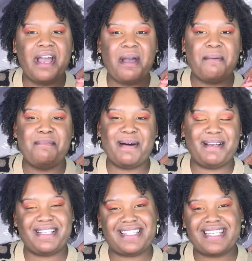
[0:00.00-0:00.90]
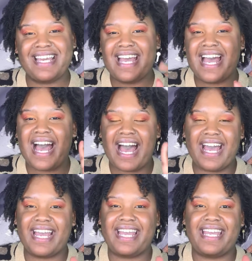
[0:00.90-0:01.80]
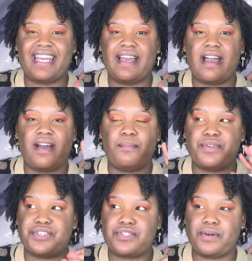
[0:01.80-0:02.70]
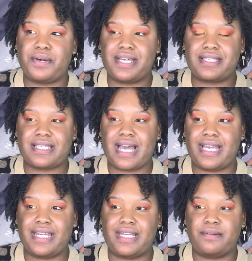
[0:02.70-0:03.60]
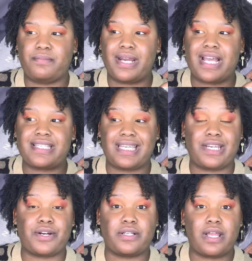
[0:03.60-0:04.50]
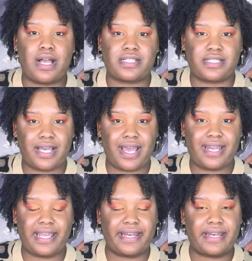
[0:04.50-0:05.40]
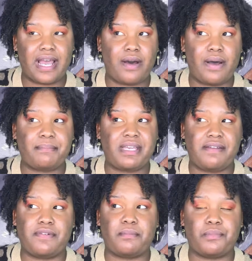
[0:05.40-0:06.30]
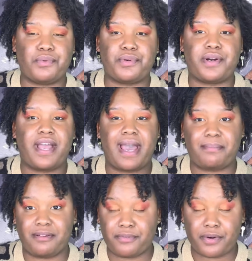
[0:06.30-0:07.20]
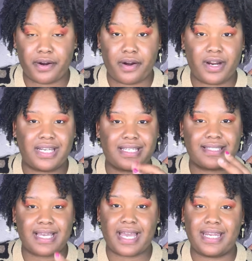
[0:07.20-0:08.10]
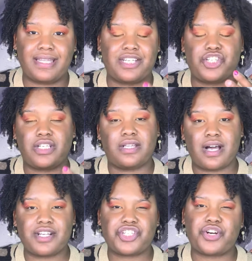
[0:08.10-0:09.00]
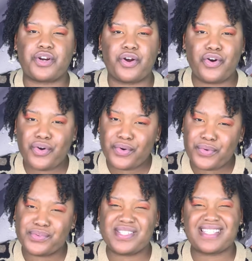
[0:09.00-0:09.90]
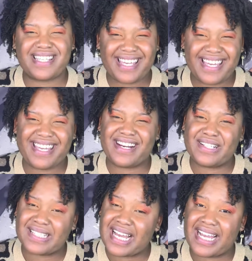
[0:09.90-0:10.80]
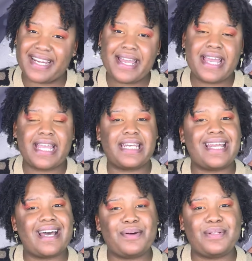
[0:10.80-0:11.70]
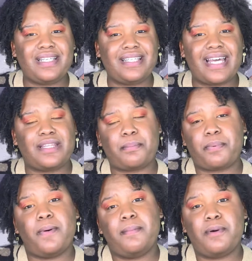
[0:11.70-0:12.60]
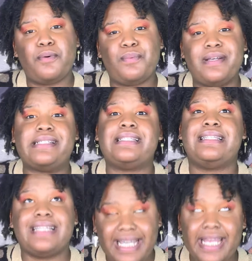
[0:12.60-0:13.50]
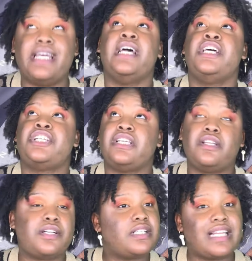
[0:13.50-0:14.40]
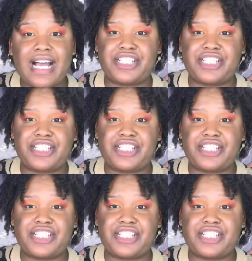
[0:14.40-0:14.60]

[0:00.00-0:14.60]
but I was so excited when I seen her launch that, and now I'm even more happy for her and excited that she launched her own skincare line. And not only that, the promo was lit. She launched